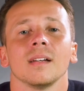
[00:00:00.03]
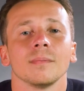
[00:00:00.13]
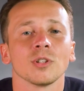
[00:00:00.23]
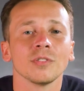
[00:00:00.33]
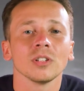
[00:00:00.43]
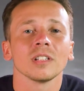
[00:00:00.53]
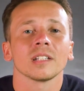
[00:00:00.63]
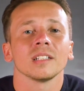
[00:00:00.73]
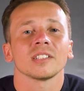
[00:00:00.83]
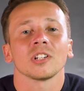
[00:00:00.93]
So if you're
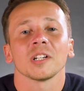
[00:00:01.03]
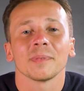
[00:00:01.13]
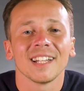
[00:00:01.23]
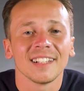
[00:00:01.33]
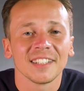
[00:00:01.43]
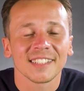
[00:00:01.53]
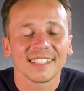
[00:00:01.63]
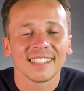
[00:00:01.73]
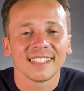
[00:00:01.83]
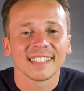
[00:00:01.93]
looking to start up an
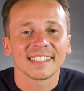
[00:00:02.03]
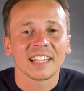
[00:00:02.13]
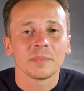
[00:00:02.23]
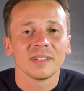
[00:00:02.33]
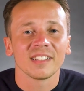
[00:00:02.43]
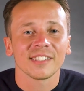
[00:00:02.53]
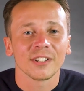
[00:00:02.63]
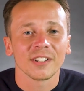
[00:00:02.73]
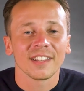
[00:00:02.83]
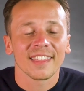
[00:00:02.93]
LLC in the state of
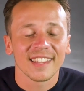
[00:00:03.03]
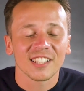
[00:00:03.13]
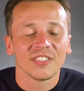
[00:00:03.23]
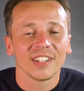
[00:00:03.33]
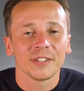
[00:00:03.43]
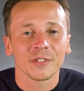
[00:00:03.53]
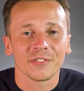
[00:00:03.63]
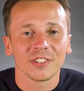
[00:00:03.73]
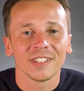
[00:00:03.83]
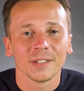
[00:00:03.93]
Minnesota, this video is
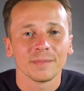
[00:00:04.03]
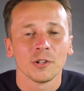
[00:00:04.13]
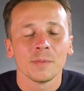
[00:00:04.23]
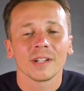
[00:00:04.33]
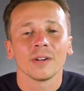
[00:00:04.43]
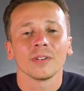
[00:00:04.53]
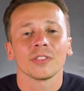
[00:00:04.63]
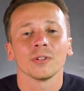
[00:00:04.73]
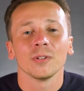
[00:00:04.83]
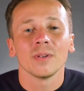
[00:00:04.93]
for you. We'll be going
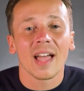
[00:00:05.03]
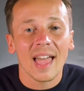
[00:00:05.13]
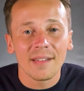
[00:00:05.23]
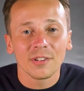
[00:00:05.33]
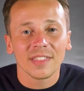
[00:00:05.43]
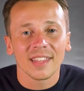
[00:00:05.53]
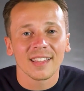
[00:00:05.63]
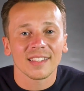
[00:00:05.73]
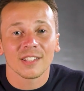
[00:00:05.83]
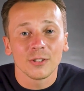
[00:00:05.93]
through
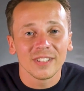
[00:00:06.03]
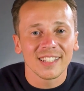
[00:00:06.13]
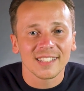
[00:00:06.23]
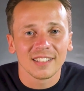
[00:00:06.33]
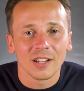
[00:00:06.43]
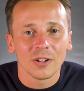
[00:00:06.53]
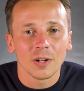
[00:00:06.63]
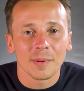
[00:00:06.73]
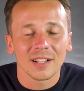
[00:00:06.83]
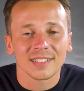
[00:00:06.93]
everything you need to know
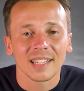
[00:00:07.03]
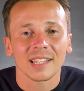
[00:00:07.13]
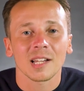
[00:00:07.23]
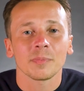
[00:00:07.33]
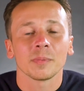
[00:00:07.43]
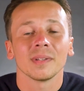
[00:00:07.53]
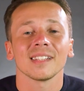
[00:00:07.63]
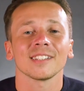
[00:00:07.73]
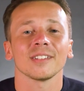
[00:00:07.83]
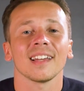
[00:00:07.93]
about setting up a
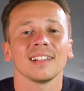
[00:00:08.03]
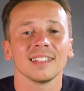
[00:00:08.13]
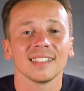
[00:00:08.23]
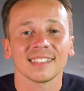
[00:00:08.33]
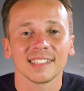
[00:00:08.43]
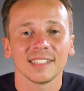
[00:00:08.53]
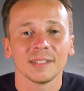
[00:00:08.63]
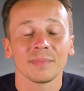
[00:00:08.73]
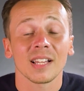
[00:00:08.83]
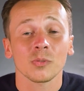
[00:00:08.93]
Minnesota
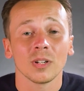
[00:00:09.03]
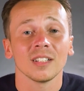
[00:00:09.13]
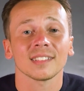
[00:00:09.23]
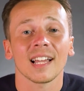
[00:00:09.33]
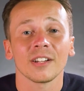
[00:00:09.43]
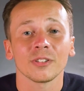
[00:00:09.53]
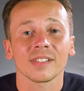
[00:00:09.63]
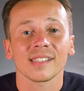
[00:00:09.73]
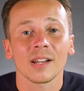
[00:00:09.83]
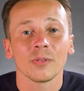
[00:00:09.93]
LLC, as well as how you can
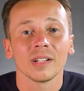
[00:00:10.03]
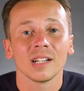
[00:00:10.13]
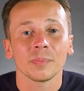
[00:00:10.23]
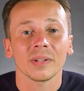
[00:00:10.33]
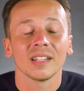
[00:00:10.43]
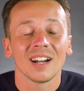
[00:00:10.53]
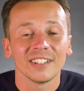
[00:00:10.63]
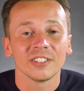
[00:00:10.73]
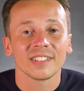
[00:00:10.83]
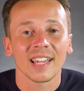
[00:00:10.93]
set one up in
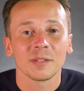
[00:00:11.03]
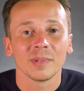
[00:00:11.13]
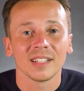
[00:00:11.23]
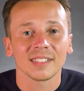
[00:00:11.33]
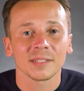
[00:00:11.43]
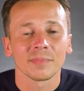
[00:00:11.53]
under 10 minutes.